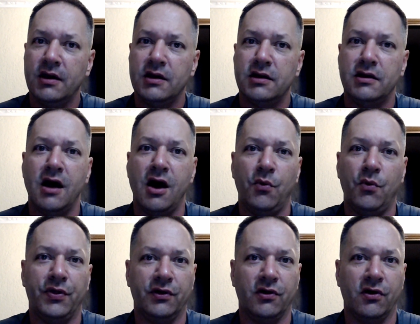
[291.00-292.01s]
not
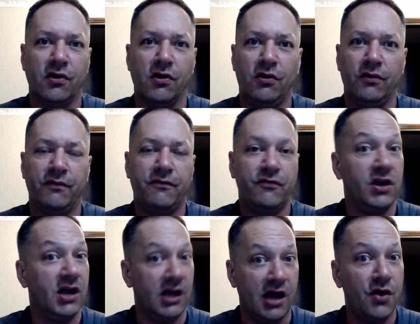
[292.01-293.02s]
with the girl
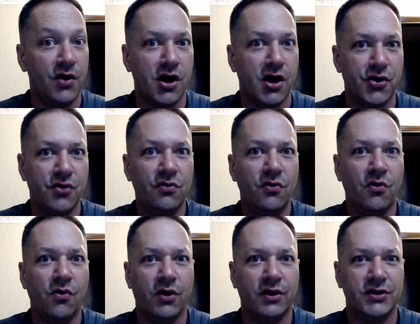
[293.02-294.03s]
freaking out on you
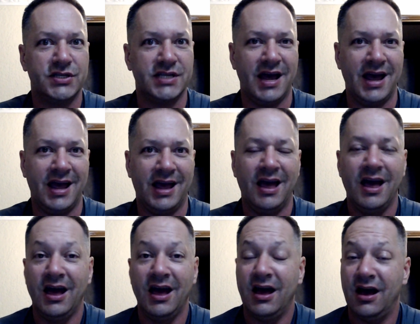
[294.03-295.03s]
or saying,
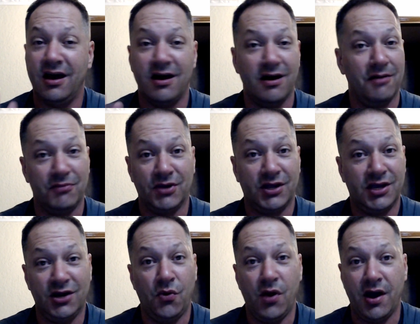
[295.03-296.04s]

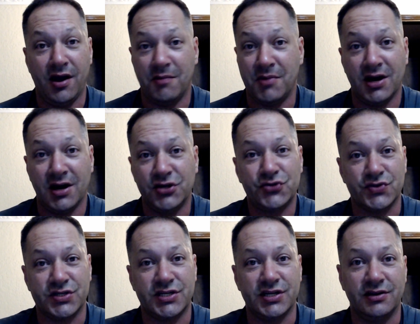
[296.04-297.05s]
get away, I'm not
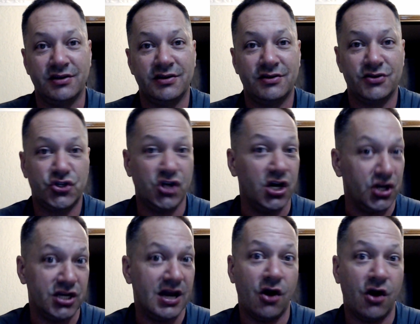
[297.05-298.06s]
interested. shutting
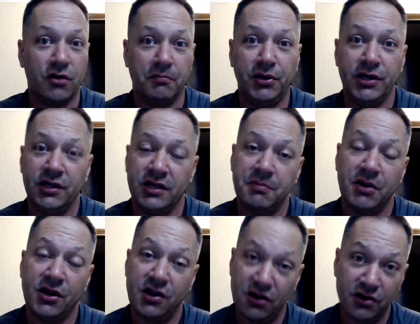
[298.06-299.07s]
you down completely.
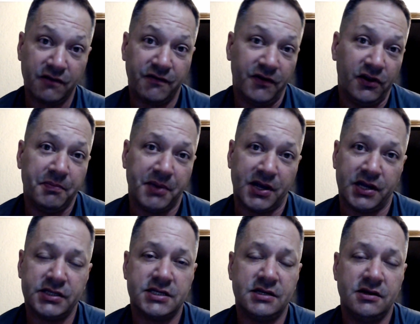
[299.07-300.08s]
But here in the
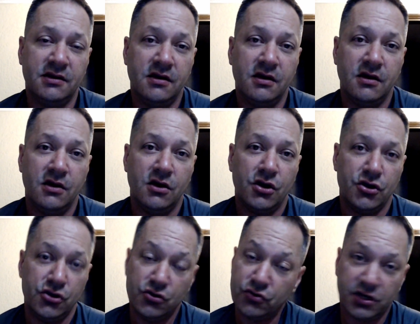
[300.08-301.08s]
Philippines,
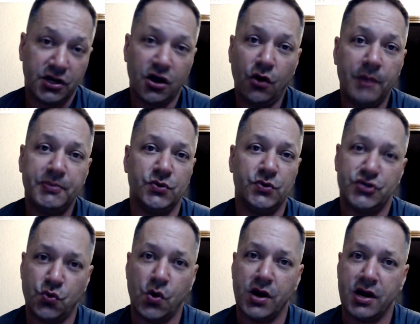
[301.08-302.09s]
you could go up to a
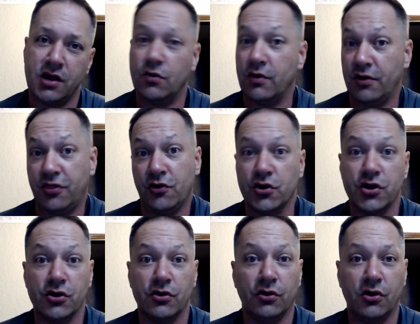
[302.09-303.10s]
20 or a
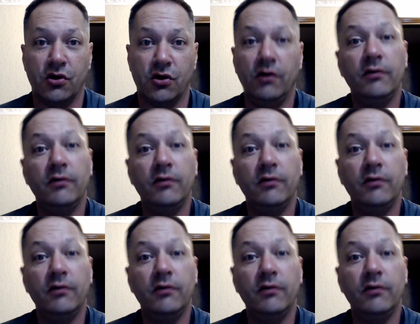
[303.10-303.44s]
30-year-old girl,